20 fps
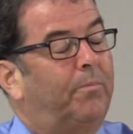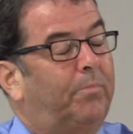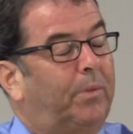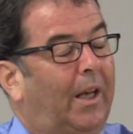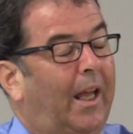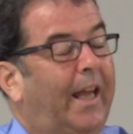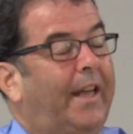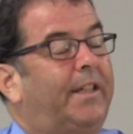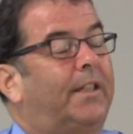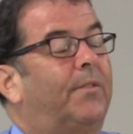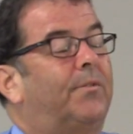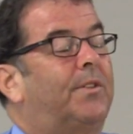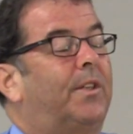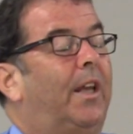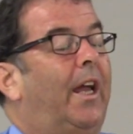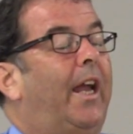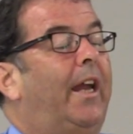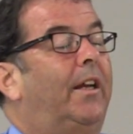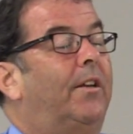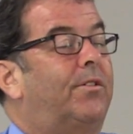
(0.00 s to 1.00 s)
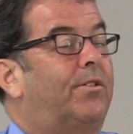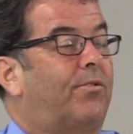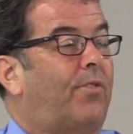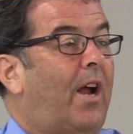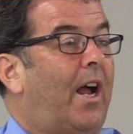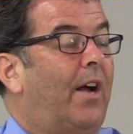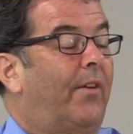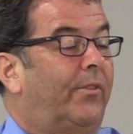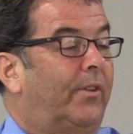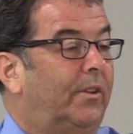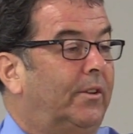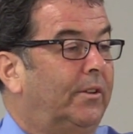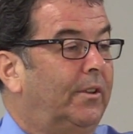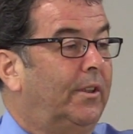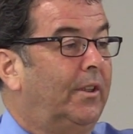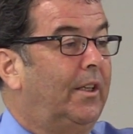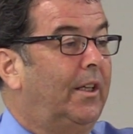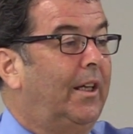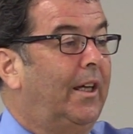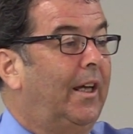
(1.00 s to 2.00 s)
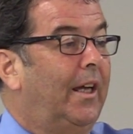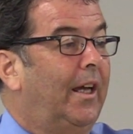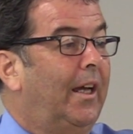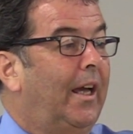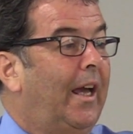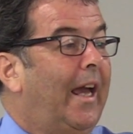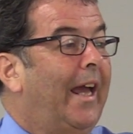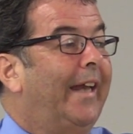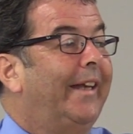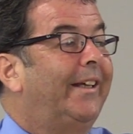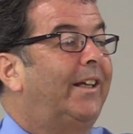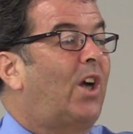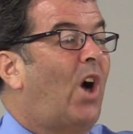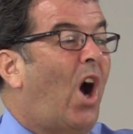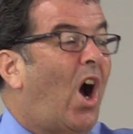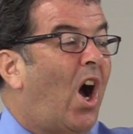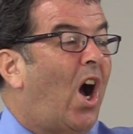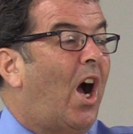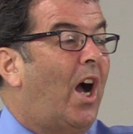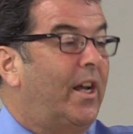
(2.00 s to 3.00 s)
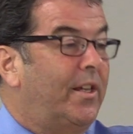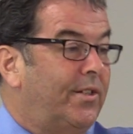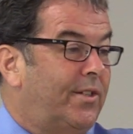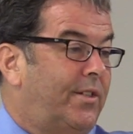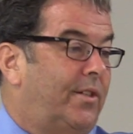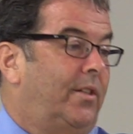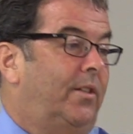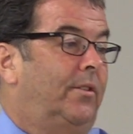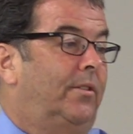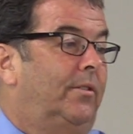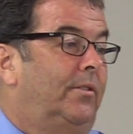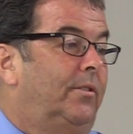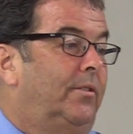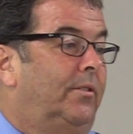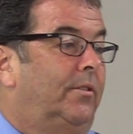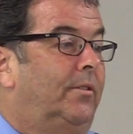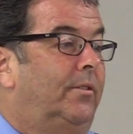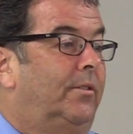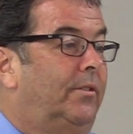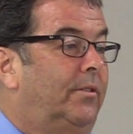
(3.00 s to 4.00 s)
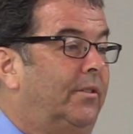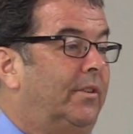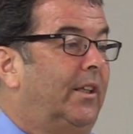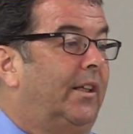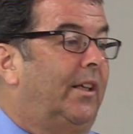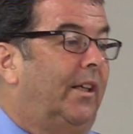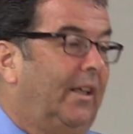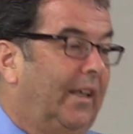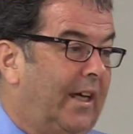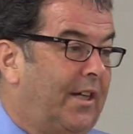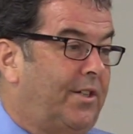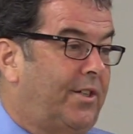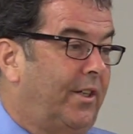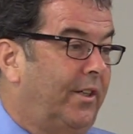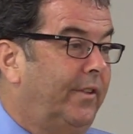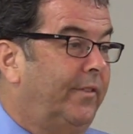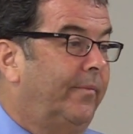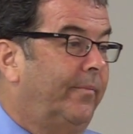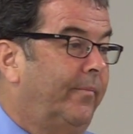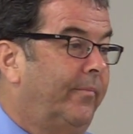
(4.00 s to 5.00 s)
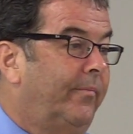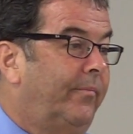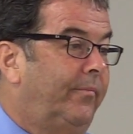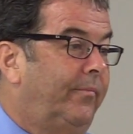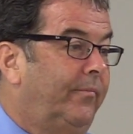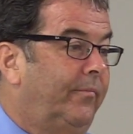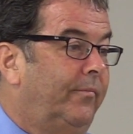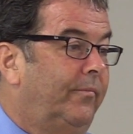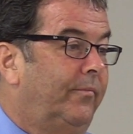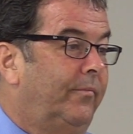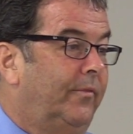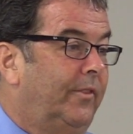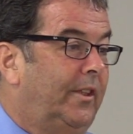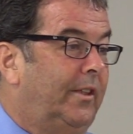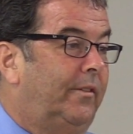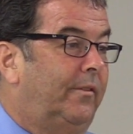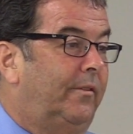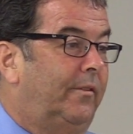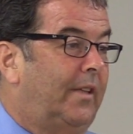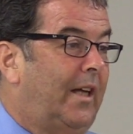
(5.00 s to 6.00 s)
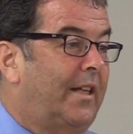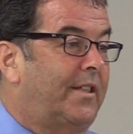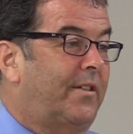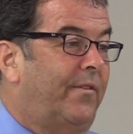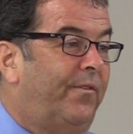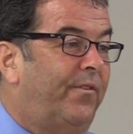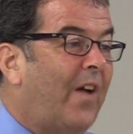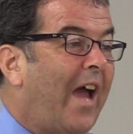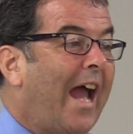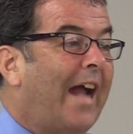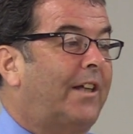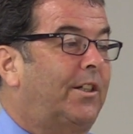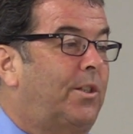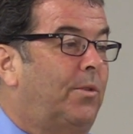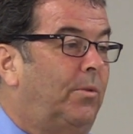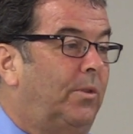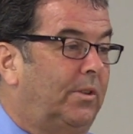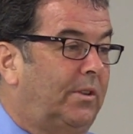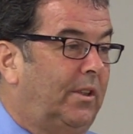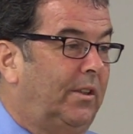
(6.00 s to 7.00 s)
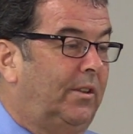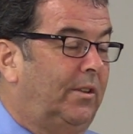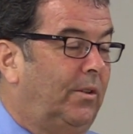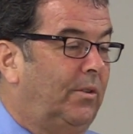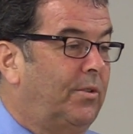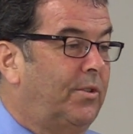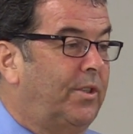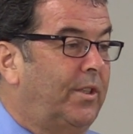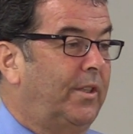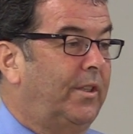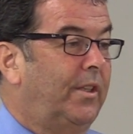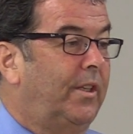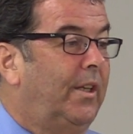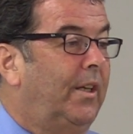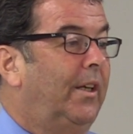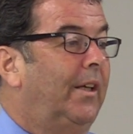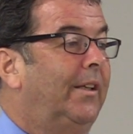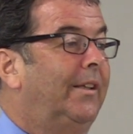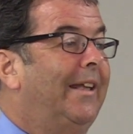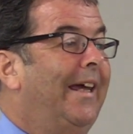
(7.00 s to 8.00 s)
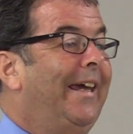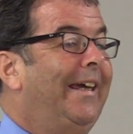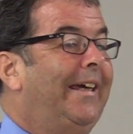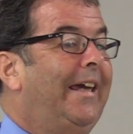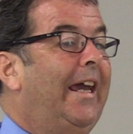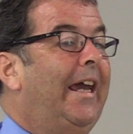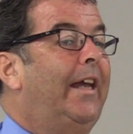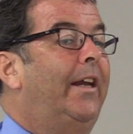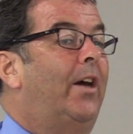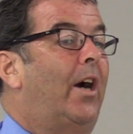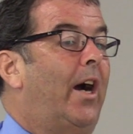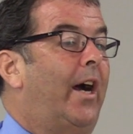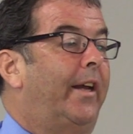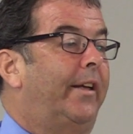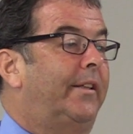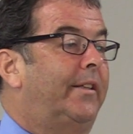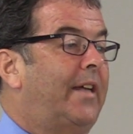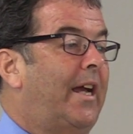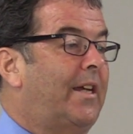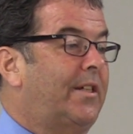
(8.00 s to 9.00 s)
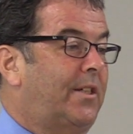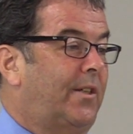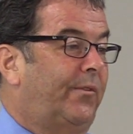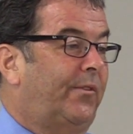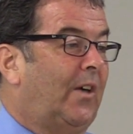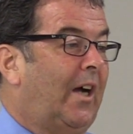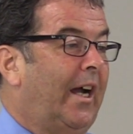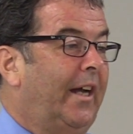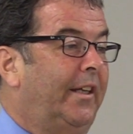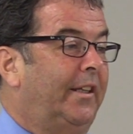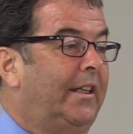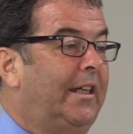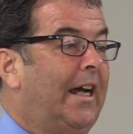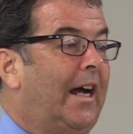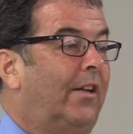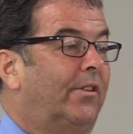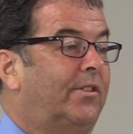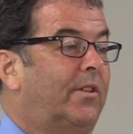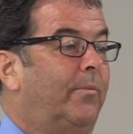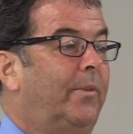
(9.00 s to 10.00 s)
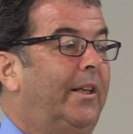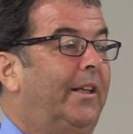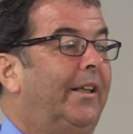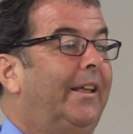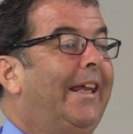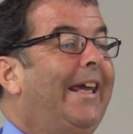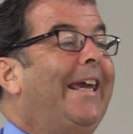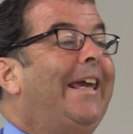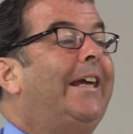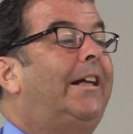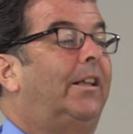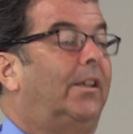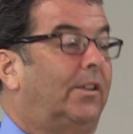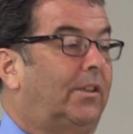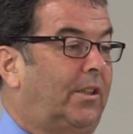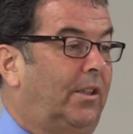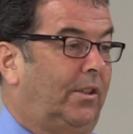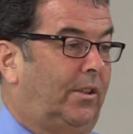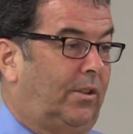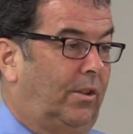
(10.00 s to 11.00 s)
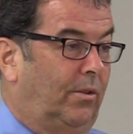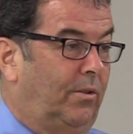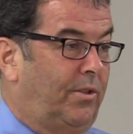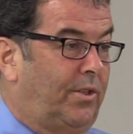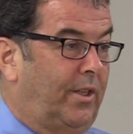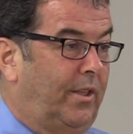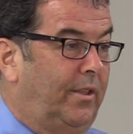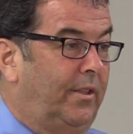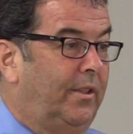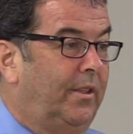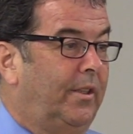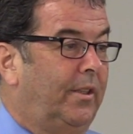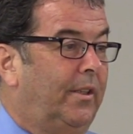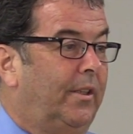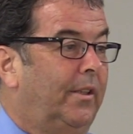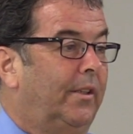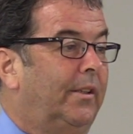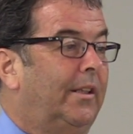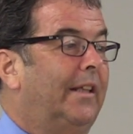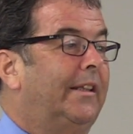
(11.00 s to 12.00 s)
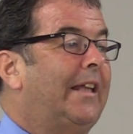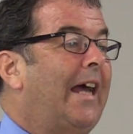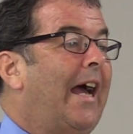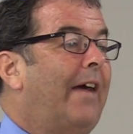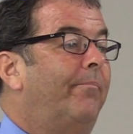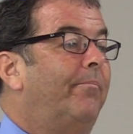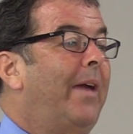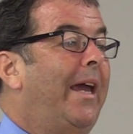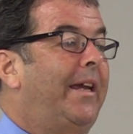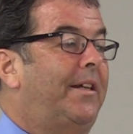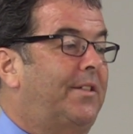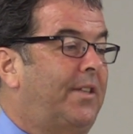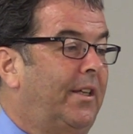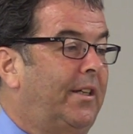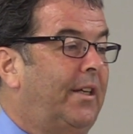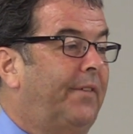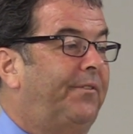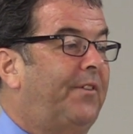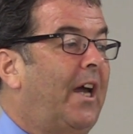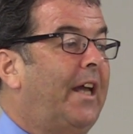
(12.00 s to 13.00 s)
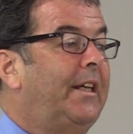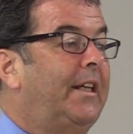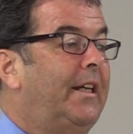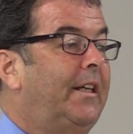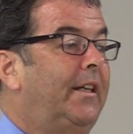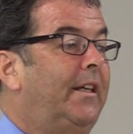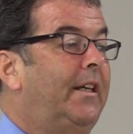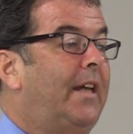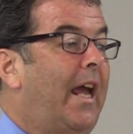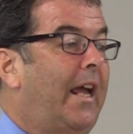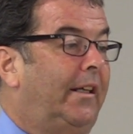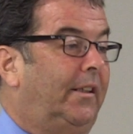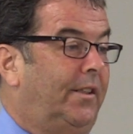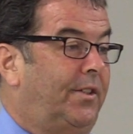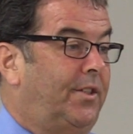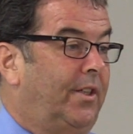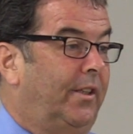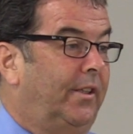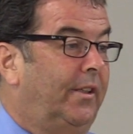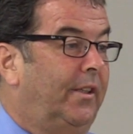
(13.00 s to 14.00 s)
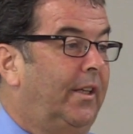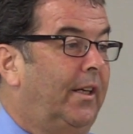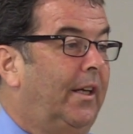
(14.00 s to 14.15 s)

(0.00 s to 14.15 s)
plaintiff's lane of travel and caused the collision, that's a factual conclusion. They cannot testify to the ultimate legal conclusion that that makes the defendant negligent.